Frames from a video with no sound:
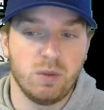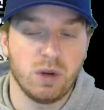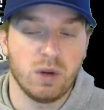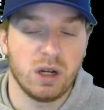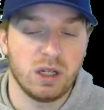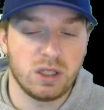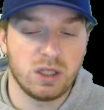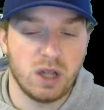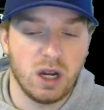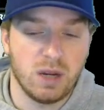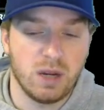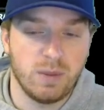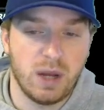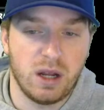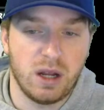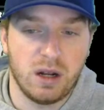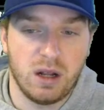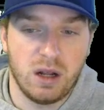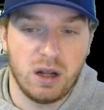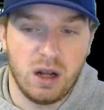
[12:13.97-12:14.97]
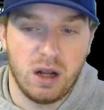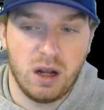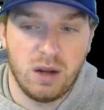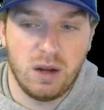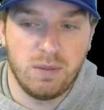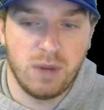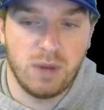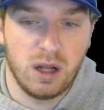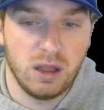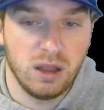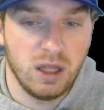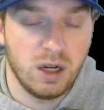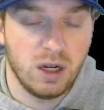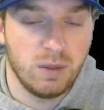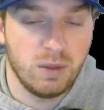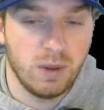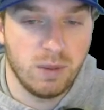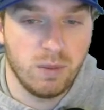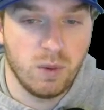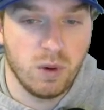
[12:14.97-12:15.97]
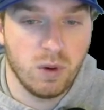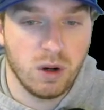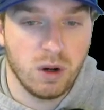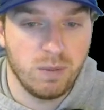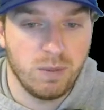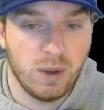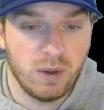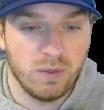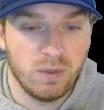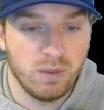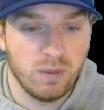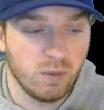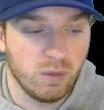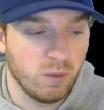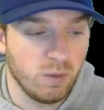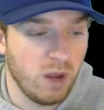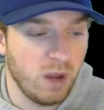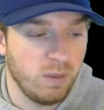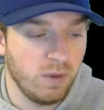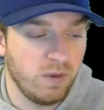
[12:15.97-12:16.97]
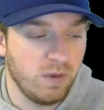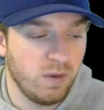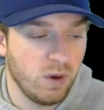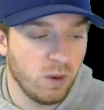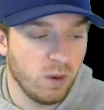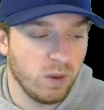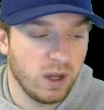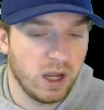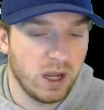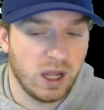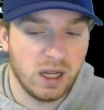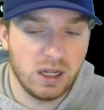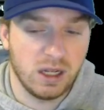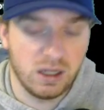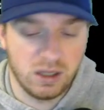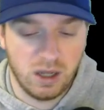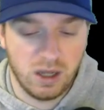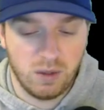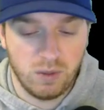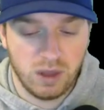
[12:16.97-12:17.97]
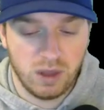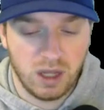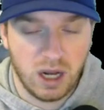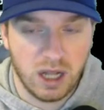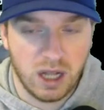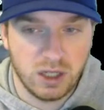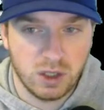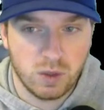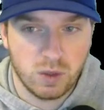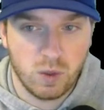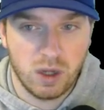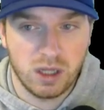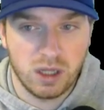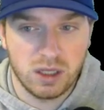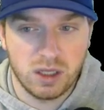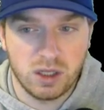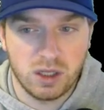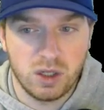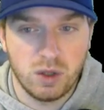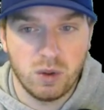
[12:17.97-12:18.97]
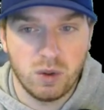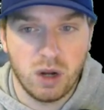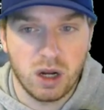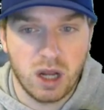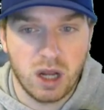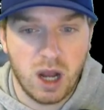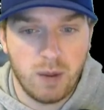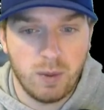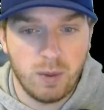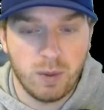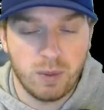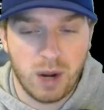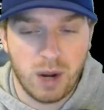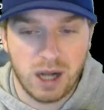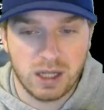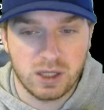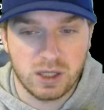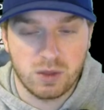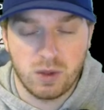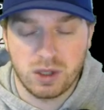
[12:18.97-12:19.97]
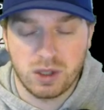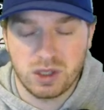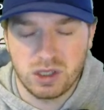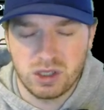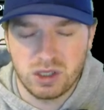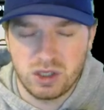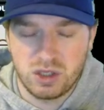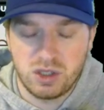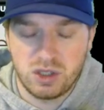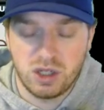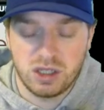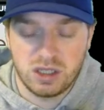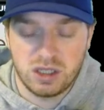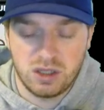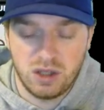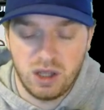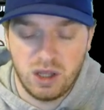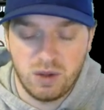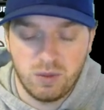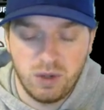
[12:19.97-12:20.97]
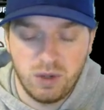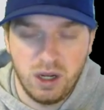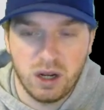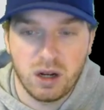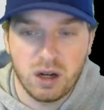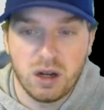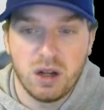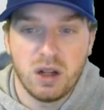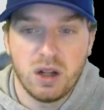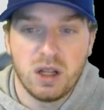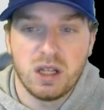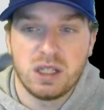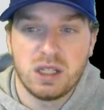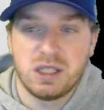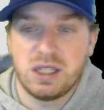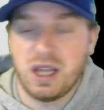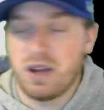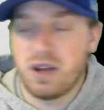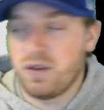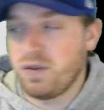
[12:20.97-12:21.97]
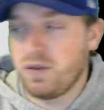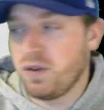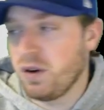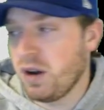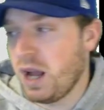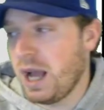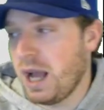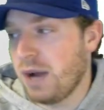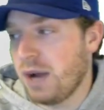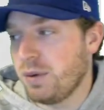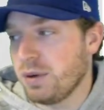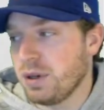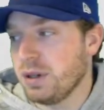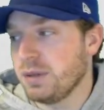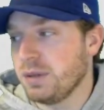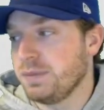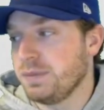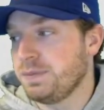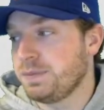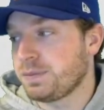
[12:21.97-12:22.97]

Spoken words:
We're going to talk about a little bit more, but right before we get done with it, I just wanted to do a couple practice questions just so that we are set for our